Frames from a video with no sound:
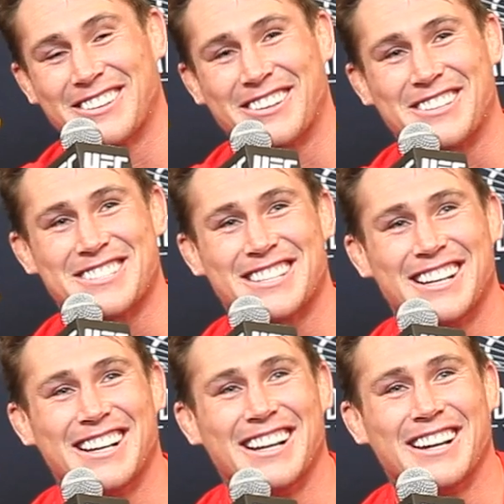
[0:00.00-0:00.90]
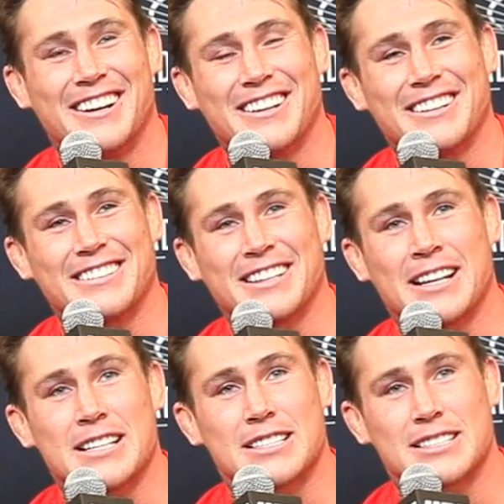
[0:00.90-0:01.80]
because then
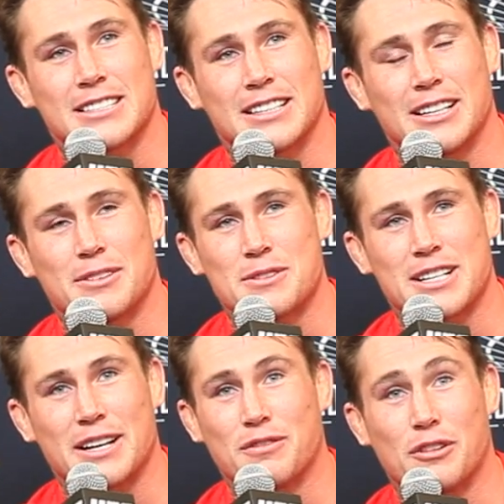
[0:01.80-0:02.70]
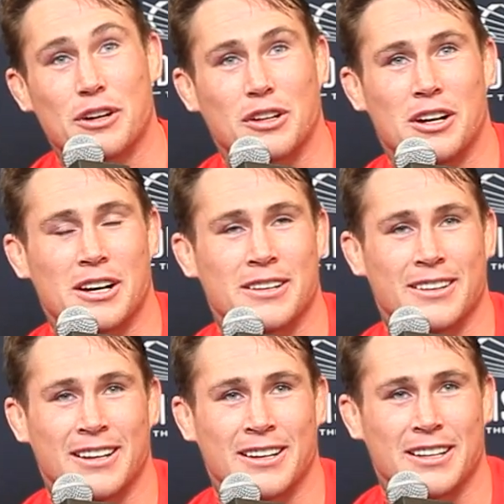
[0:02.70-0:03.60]
it was like 4 o'clock
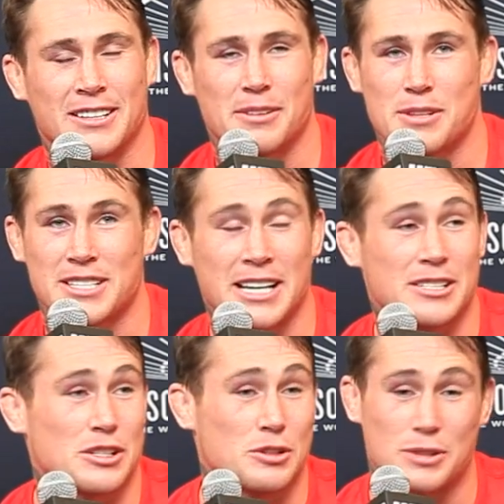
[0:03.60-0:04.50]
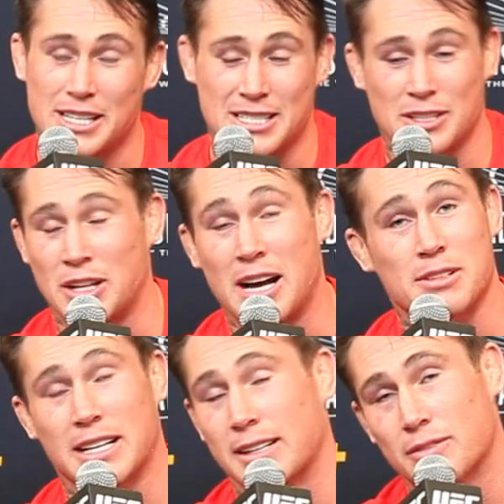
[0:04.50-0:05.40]
and they were saying to do this and that. I
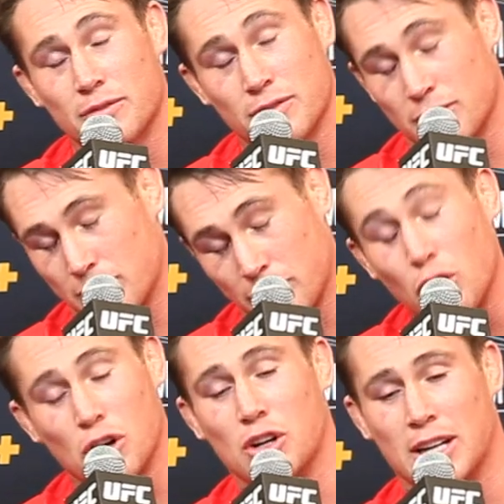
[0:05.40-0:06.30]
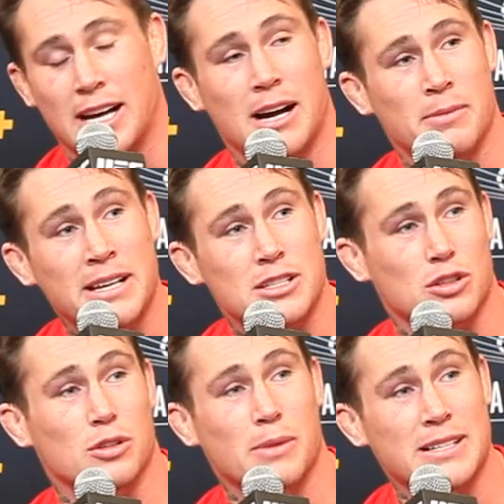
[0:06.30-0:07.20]
was like, fuck all that. I'm here to
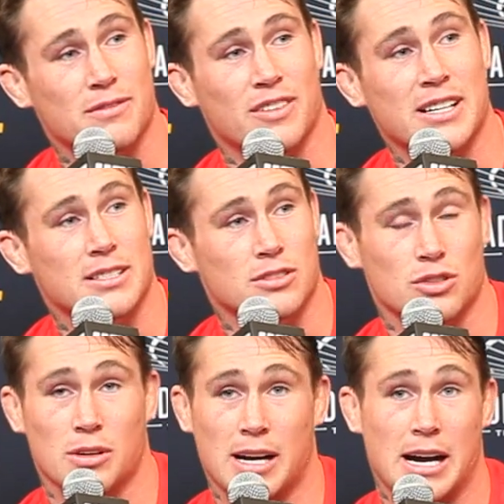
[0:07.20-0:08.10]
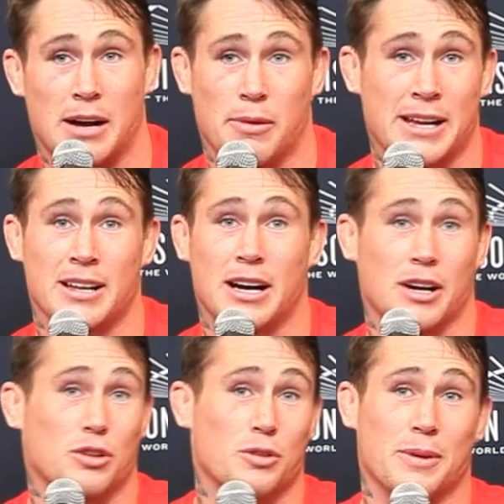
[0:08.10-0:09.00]
cut weight and fight. So I
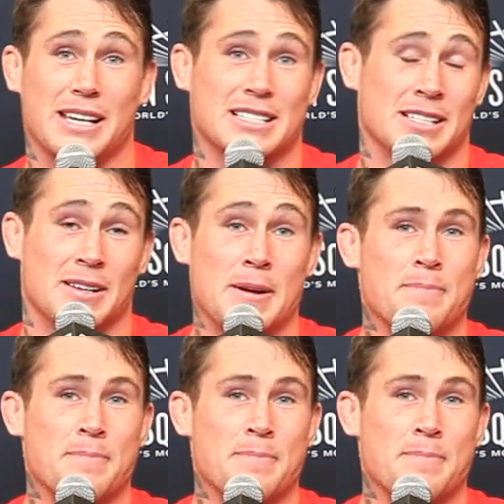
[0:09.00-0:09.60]
cut weight and